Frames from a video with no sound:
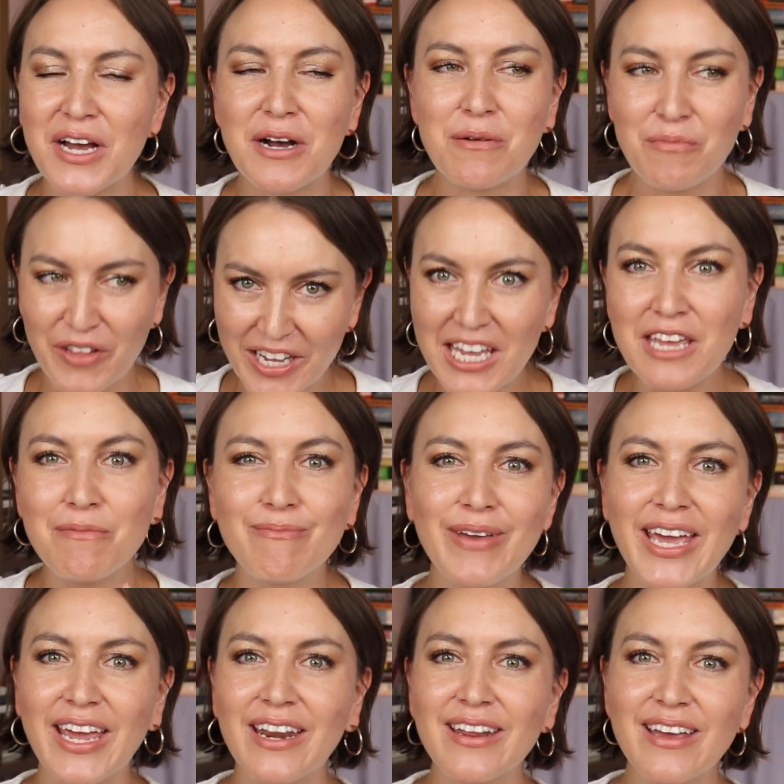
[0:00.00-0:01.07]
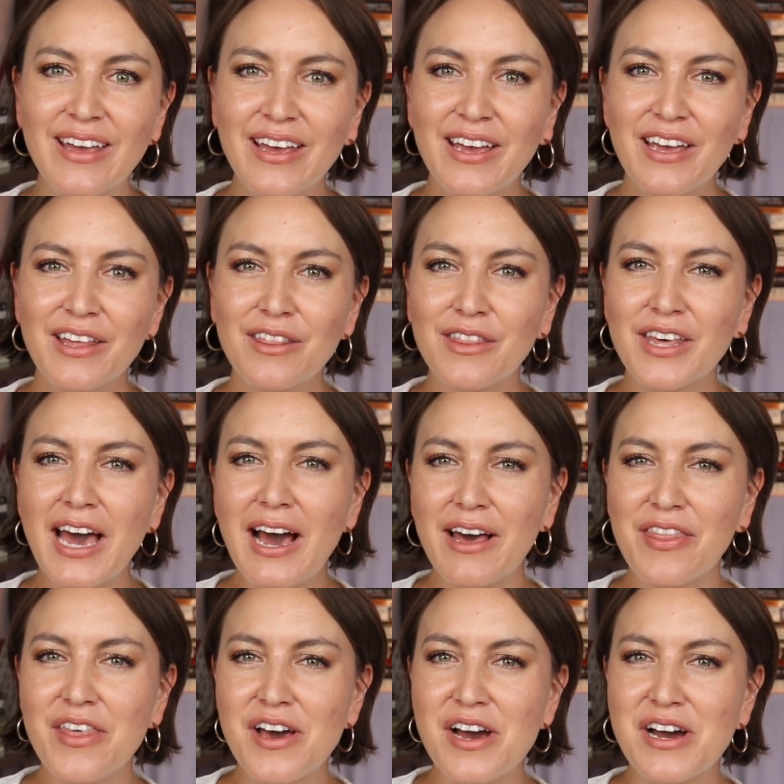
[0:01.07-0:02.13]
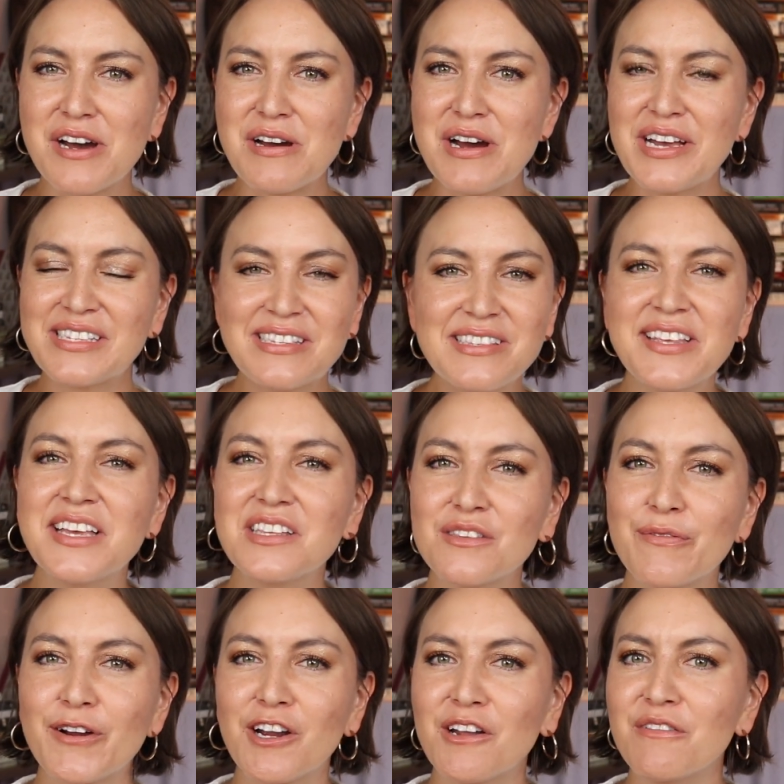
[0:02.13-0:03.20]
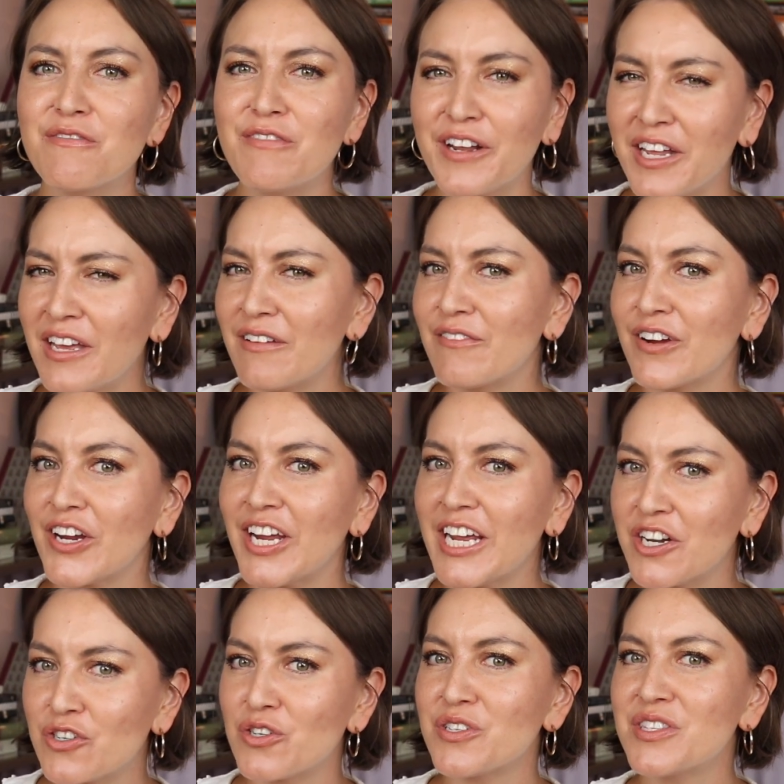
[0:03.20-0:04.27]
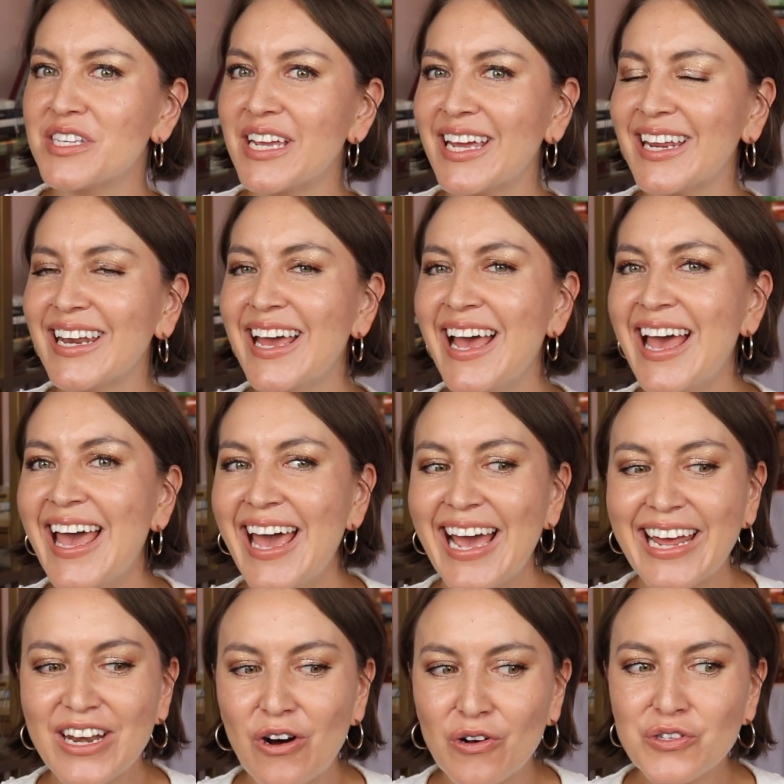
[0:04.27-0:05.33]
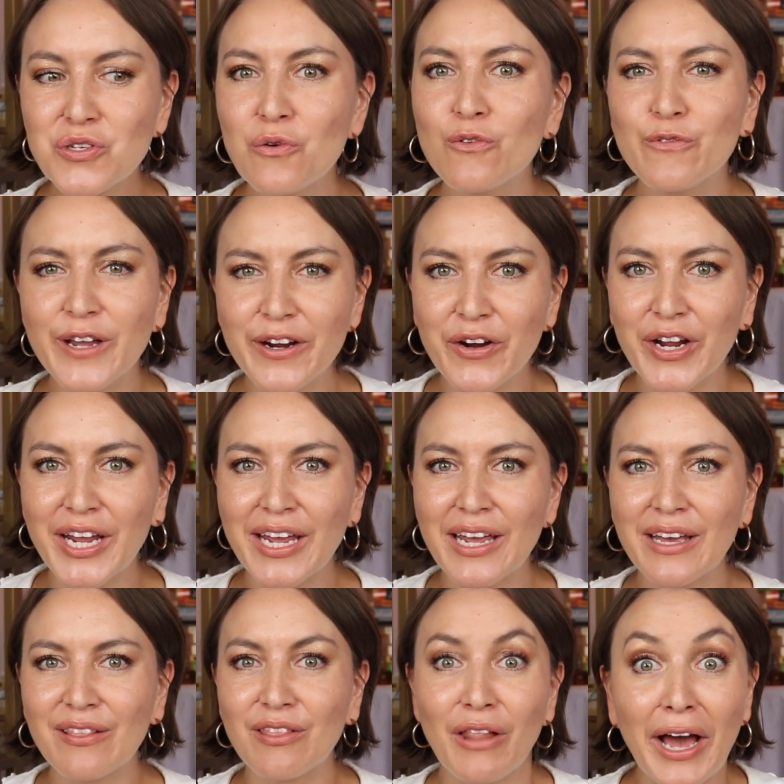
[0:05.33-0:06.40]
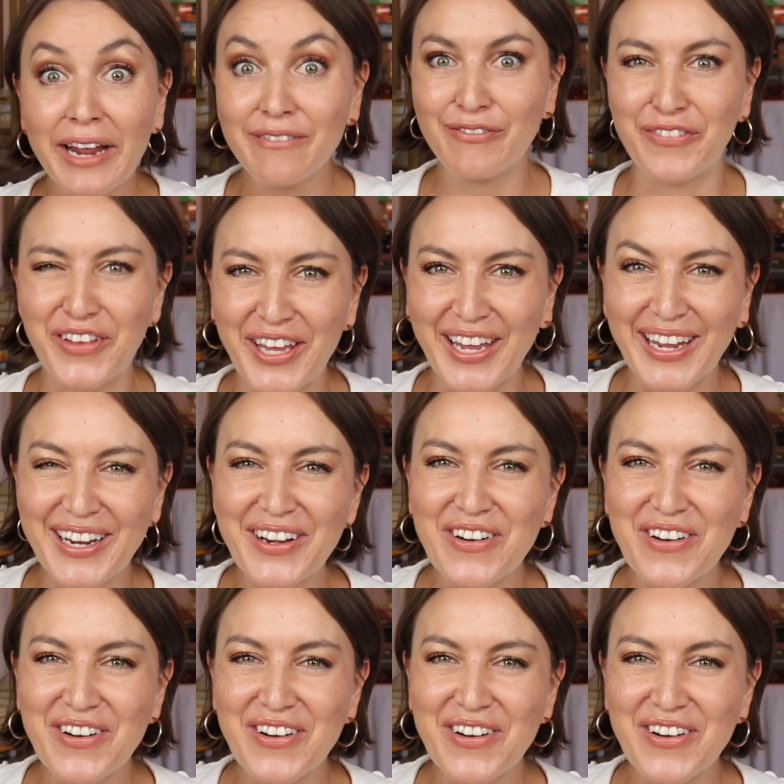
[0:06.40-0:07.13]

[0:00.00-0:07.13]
Like, he made the scenes very funny and very interesting, and also very lively.